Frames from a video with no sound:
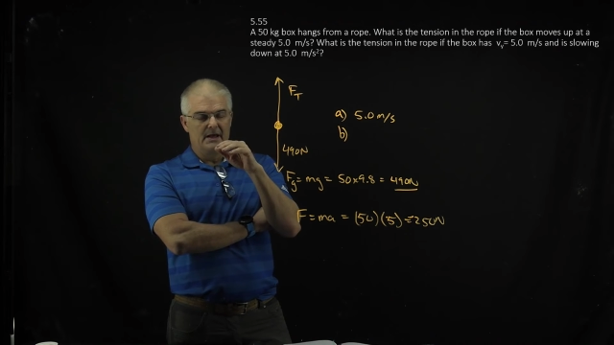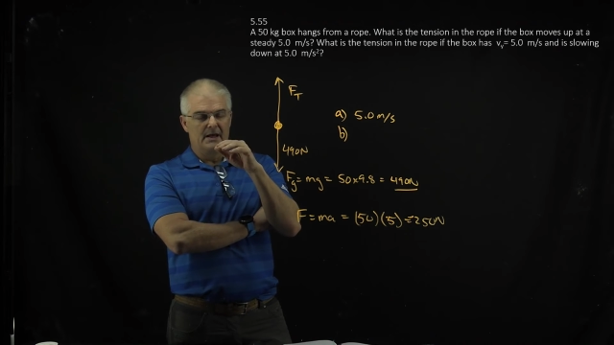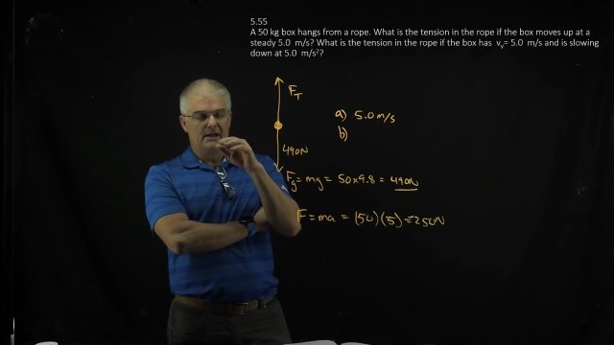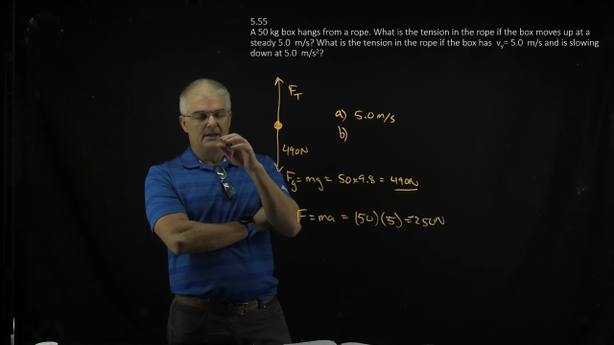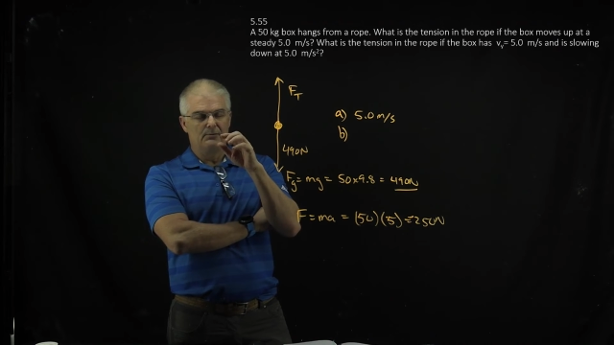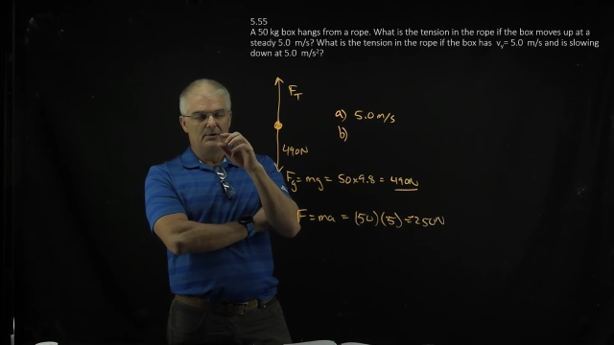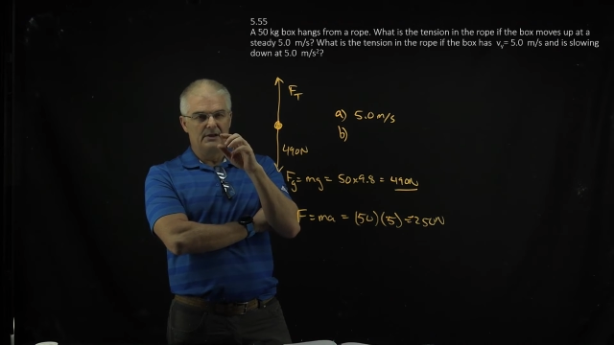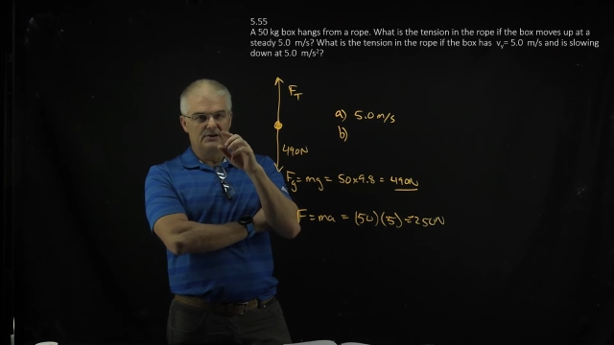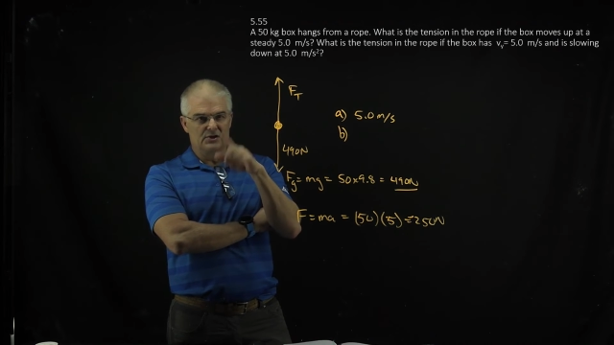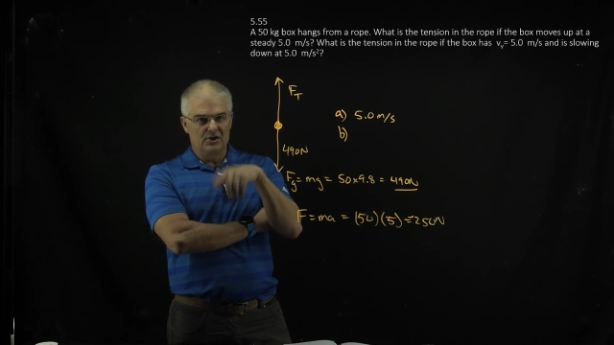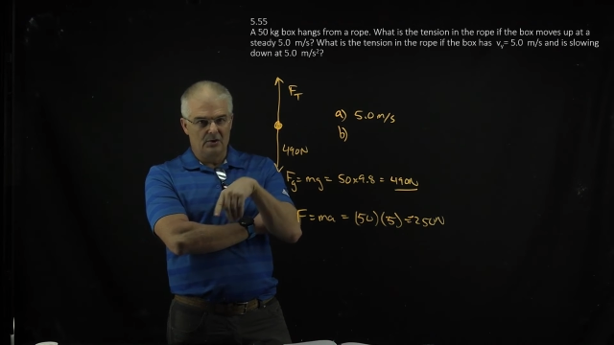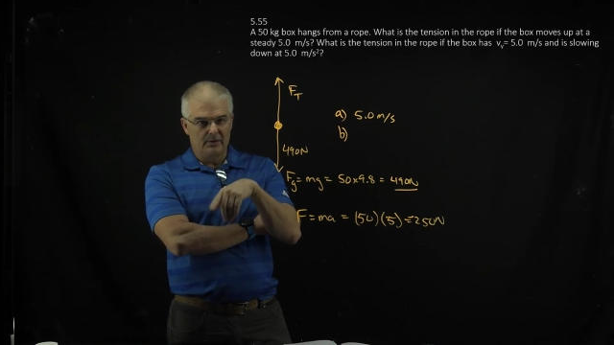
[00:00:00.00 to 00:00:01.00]
And then when it's
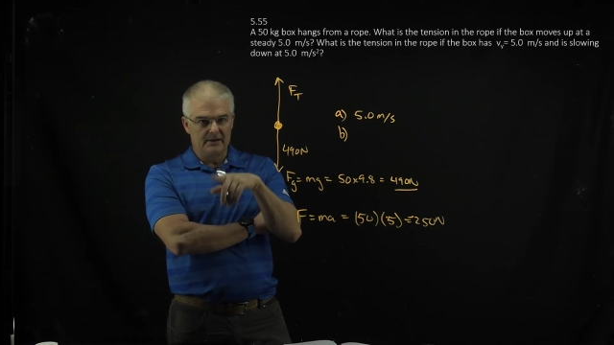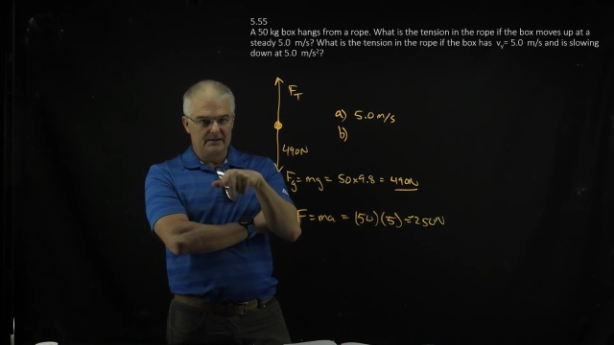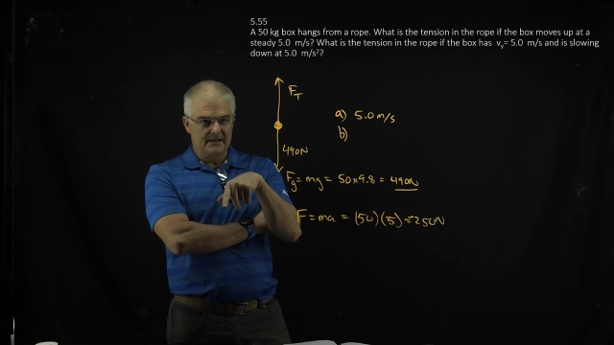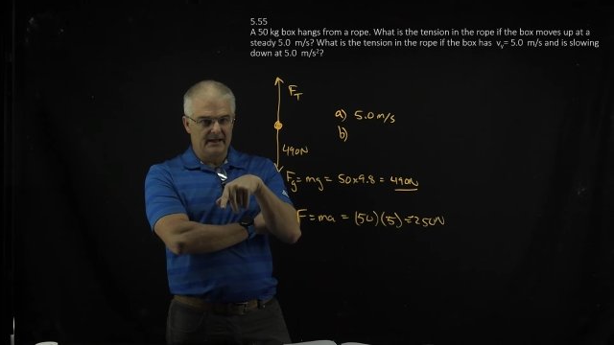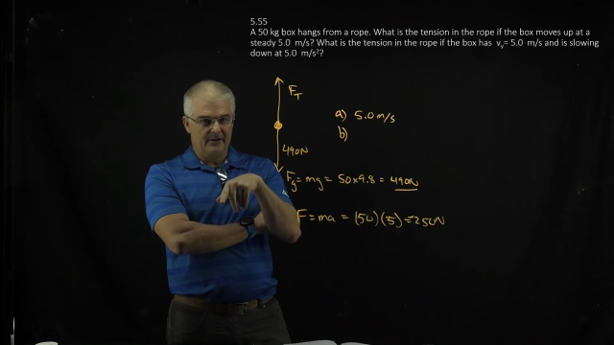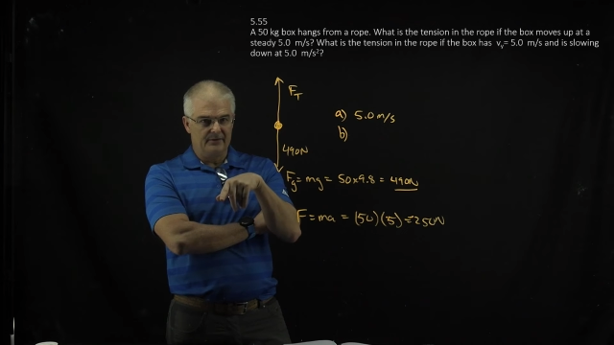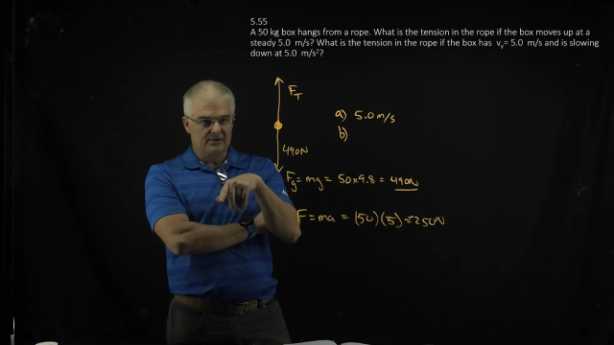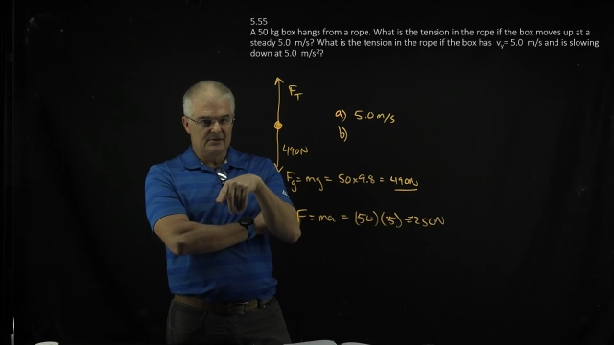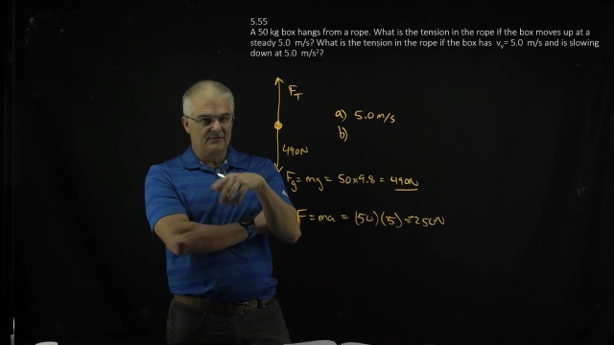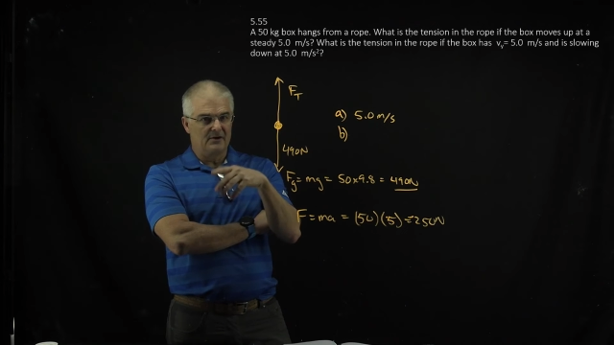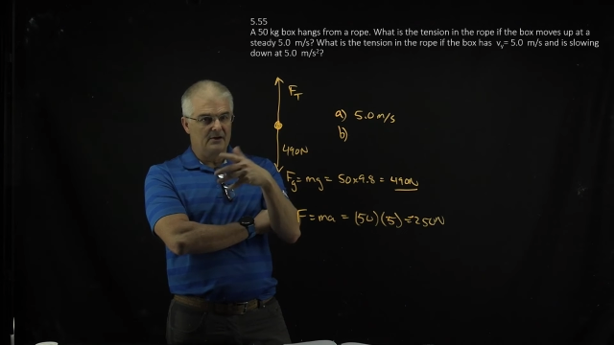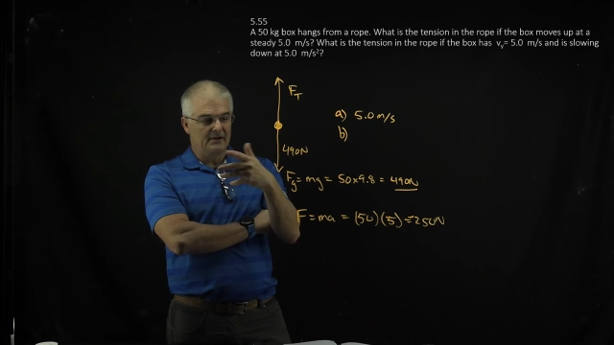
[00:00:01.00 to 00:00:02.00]
going down, it's
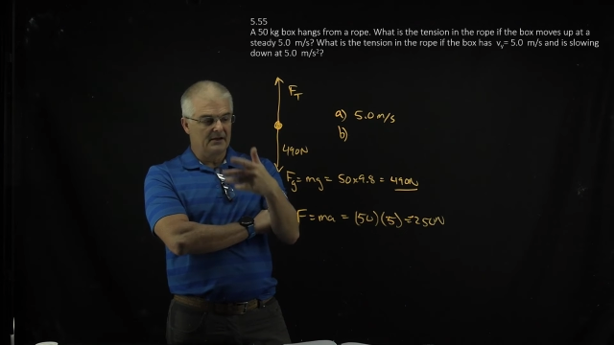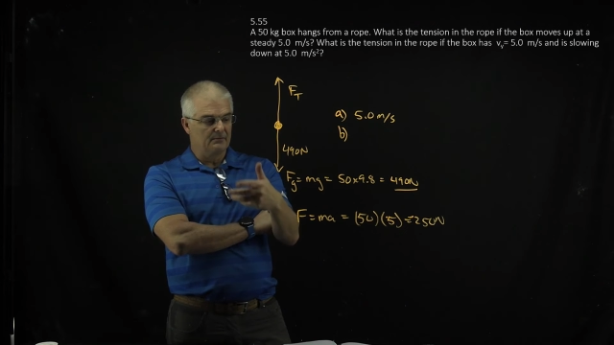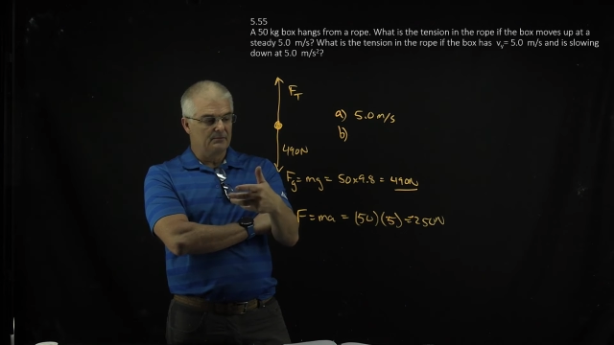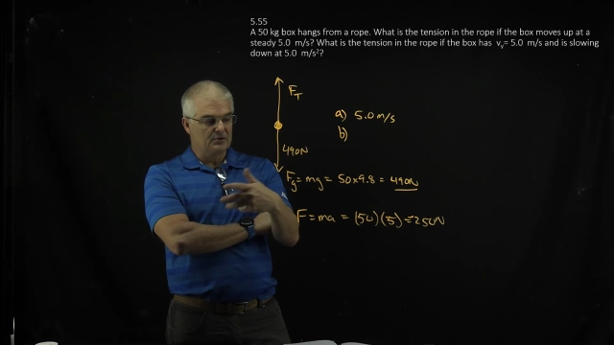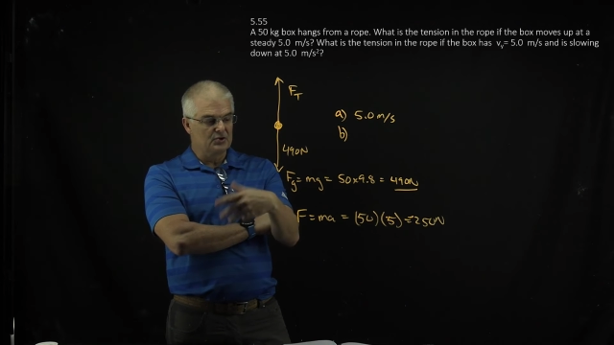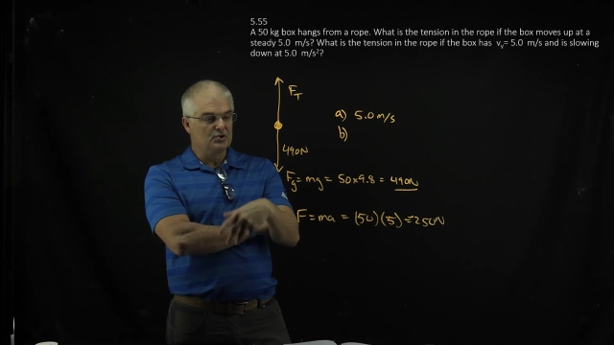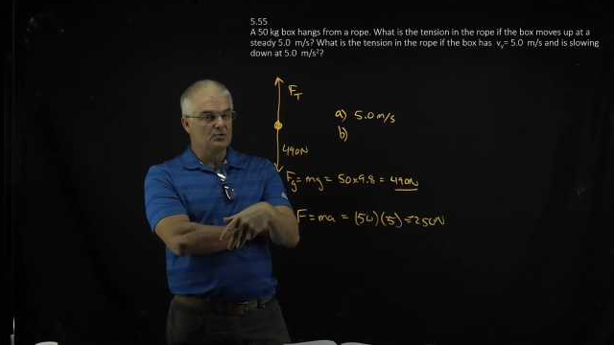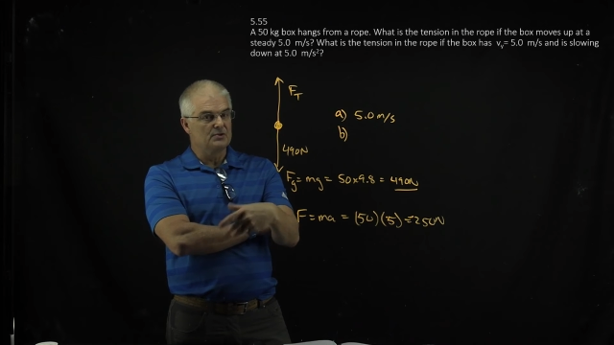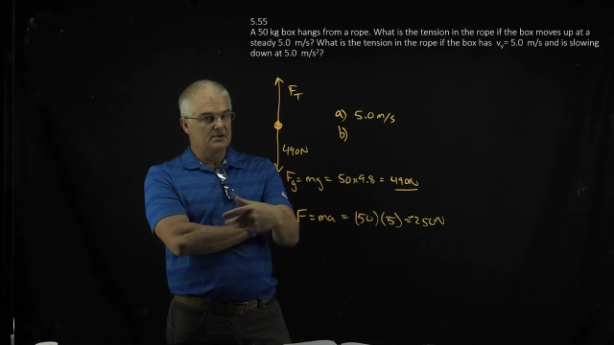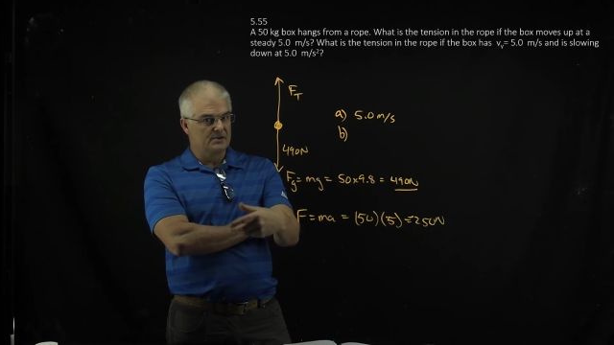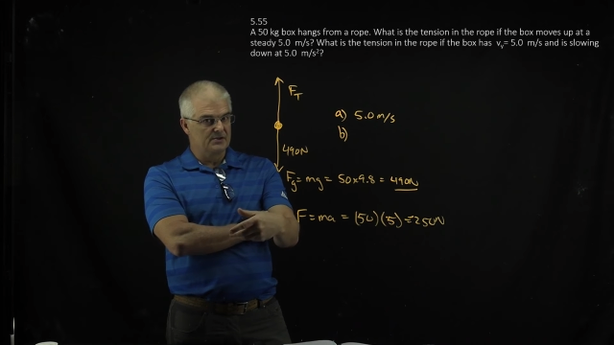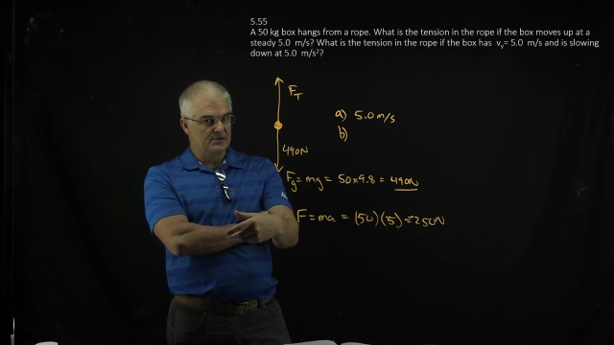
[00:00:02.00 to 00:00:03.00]
falling, it
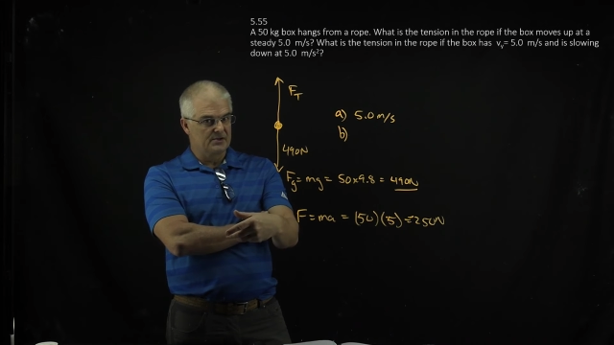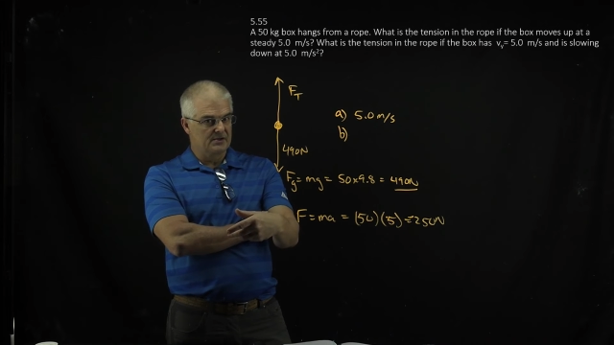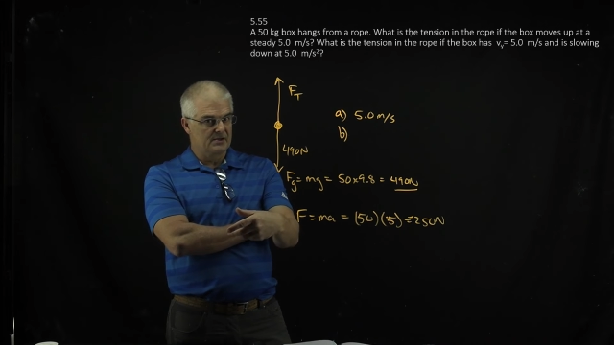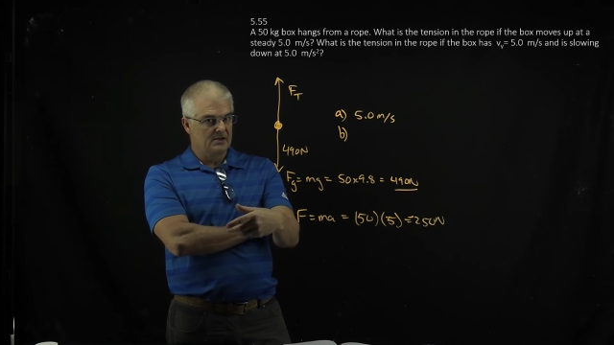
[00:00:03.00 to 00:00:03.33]
reduces.